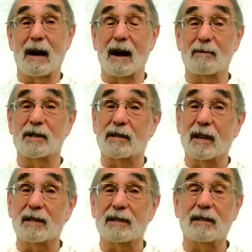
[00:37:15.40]
I was
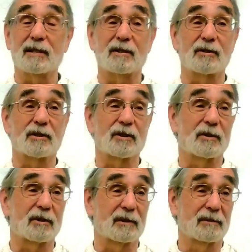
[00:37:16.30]
19 years
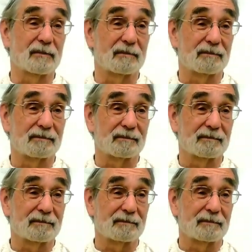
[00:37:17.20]
old.
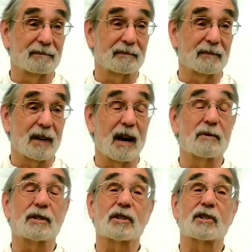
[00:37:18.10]
I
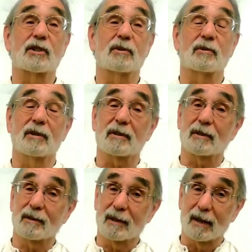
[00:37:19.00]
was a student.
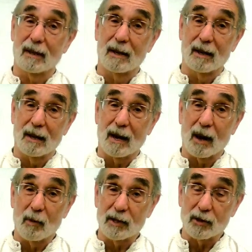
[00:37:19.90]

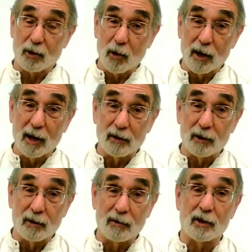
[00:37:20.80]
I went to Cornell
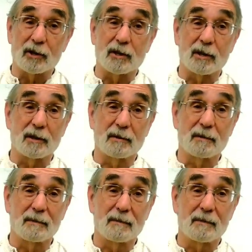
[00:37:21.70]
University.
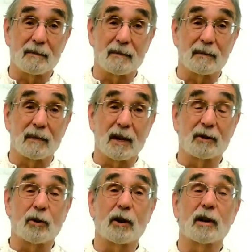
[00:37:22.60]

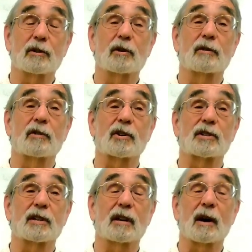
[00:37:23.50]
At Cornell
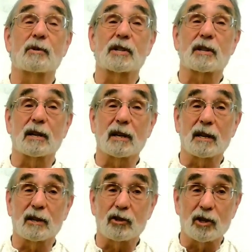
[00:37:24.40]
University, I was
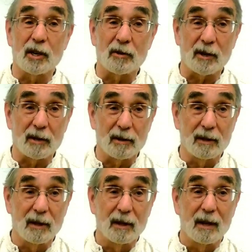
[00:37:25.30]
studying engineering.
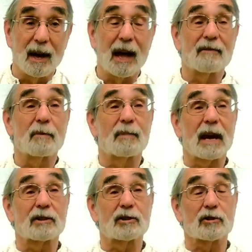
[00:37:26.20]
I have a
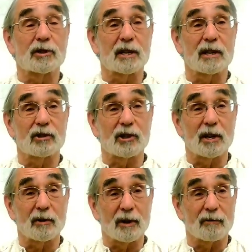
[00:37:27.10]
bachelor's in
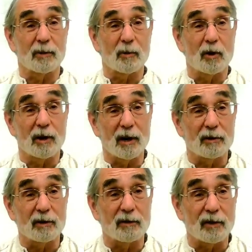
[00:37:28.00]
engineering from Cornell
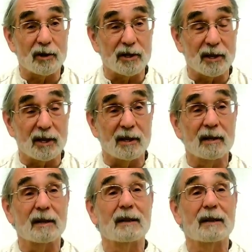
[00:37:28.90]
University.